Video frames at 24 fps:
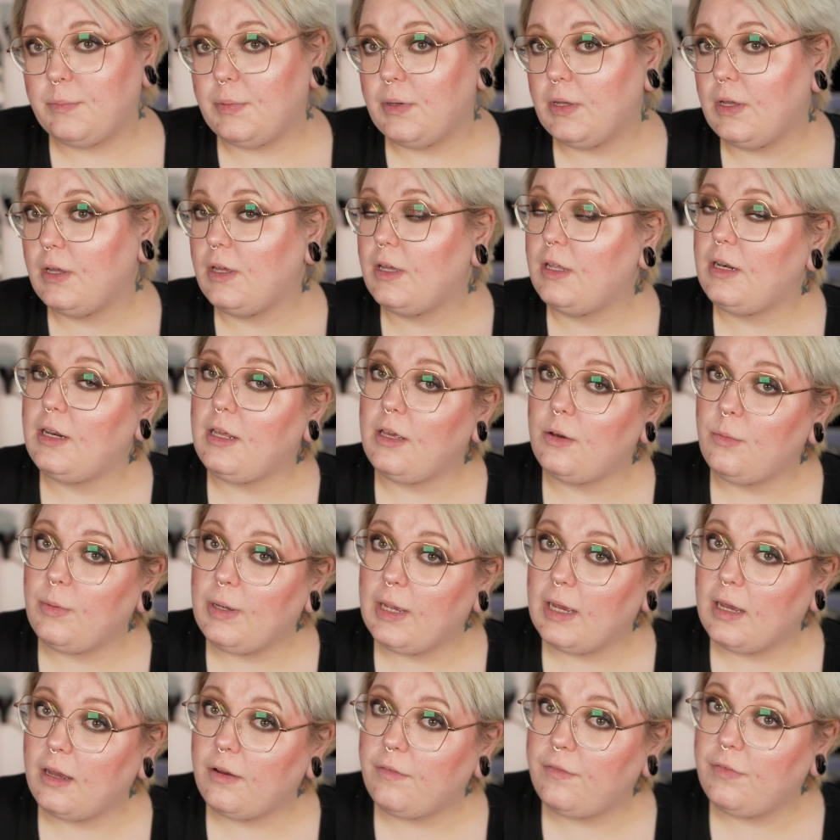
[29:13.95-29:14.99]
but here we
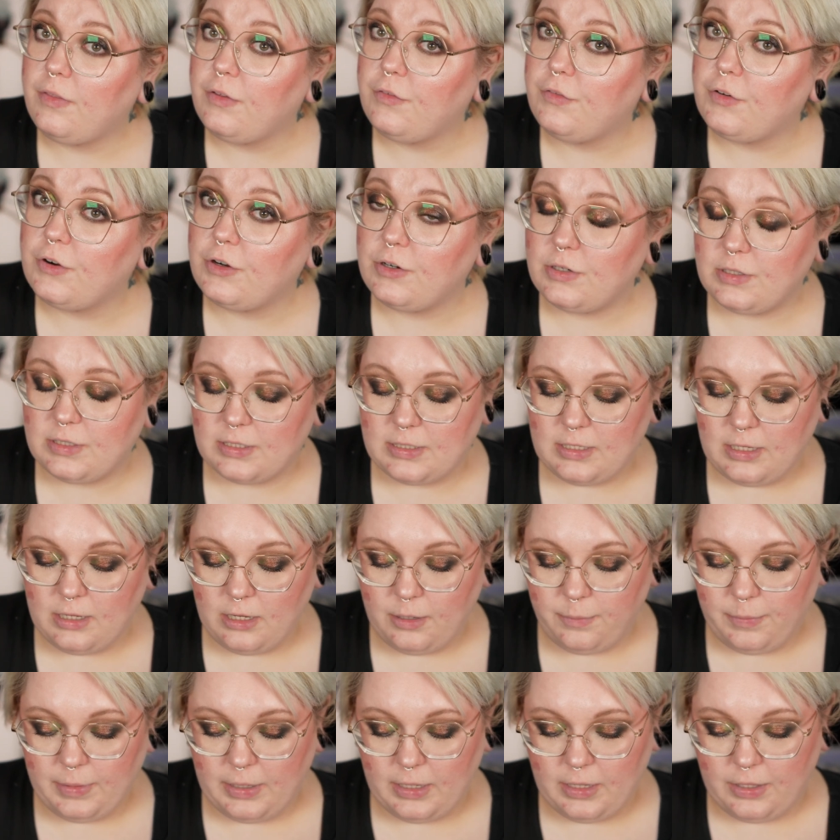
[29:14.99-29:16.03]
have the first
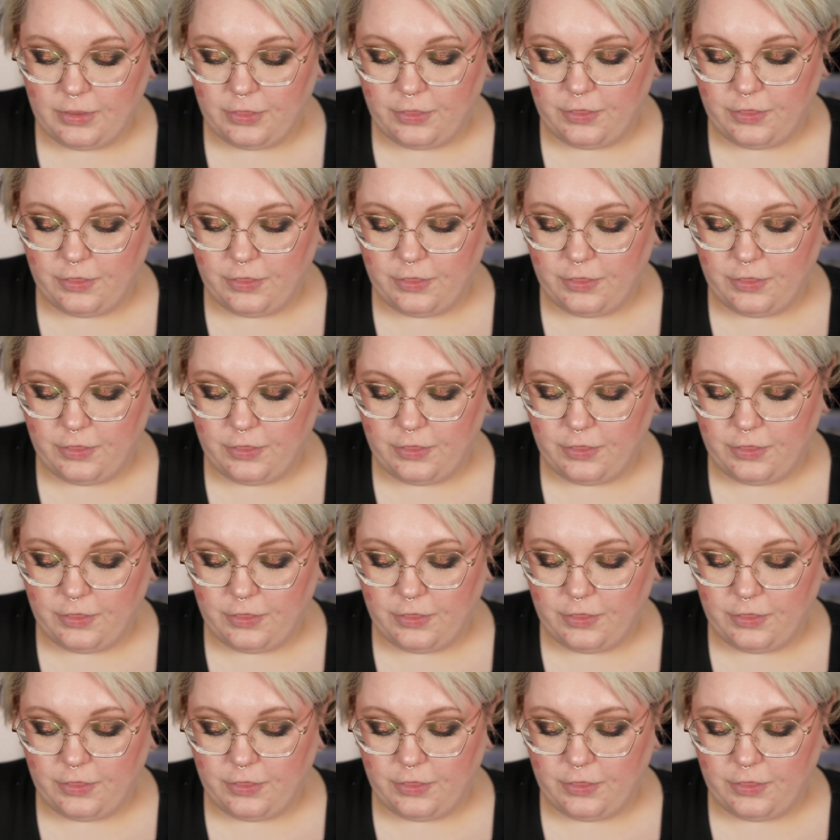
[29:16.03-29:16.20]
sneak peek.